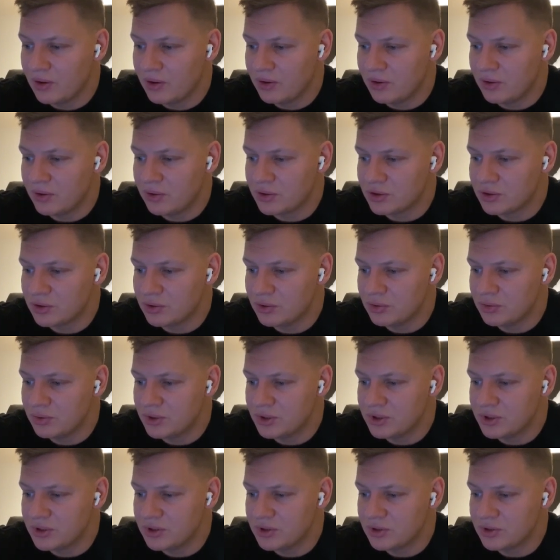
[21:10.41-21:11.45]
Coach, who
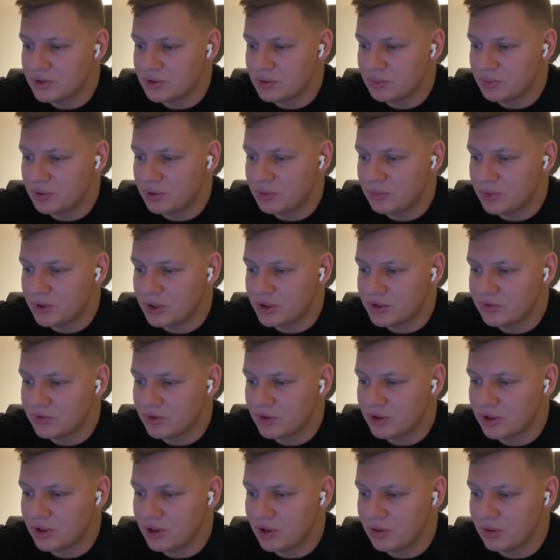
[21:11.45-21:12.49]
wins in super match
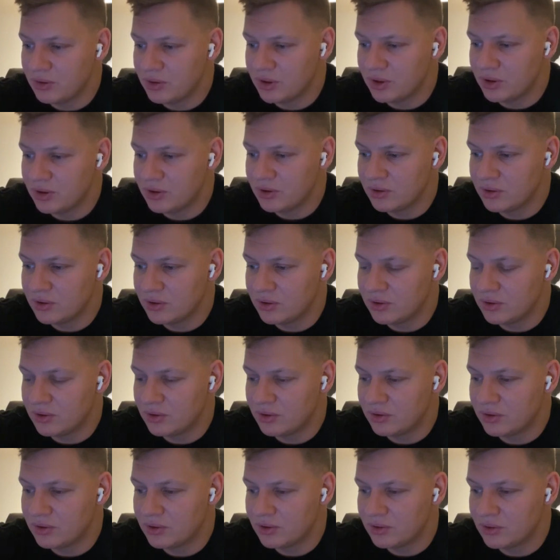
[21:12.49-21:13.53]
for the home one
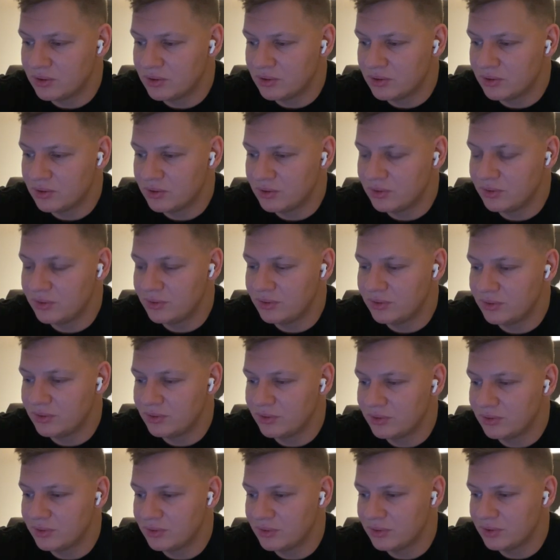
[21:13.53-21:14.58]
or who?
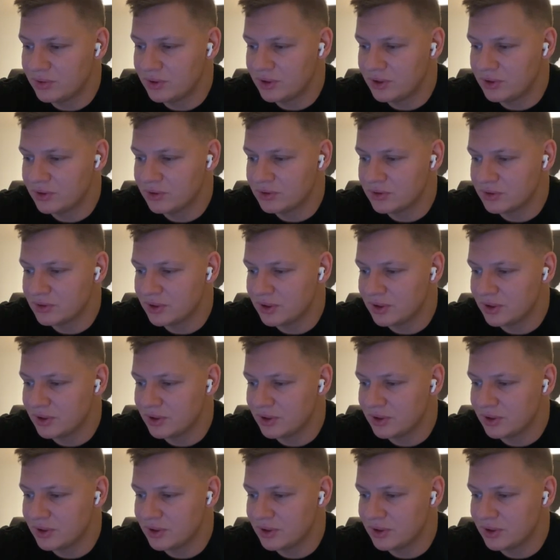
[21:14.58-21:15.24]
Who wins?